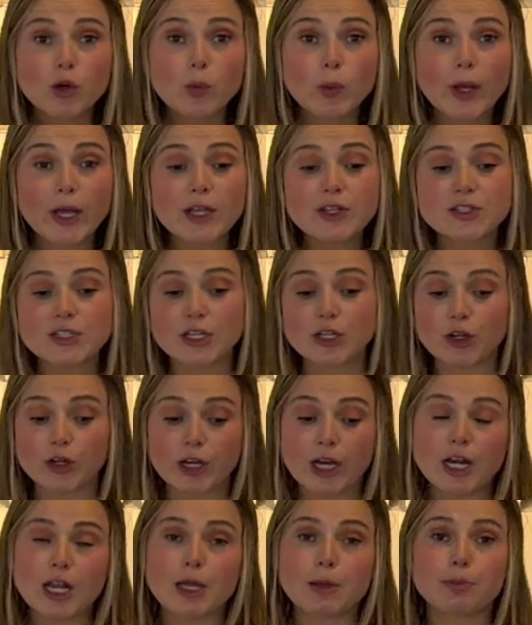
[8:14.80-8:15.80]
waste, and you're
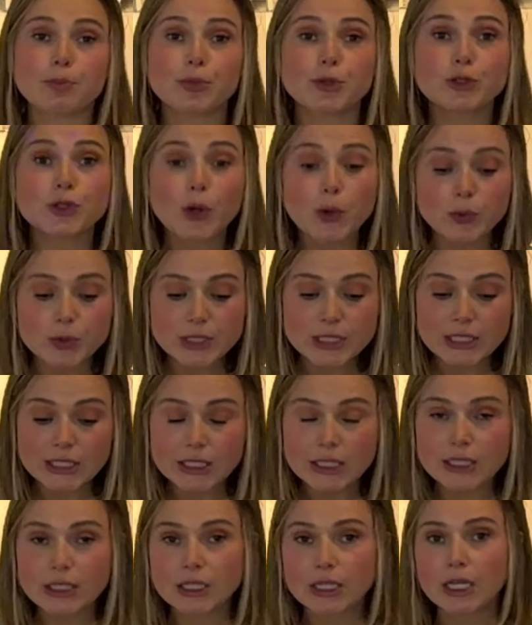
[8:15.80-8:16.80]
getting
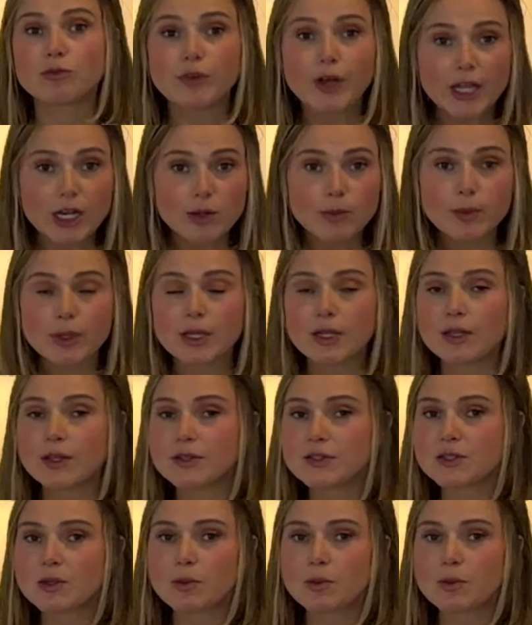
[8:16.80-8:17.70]
protein, vitamins,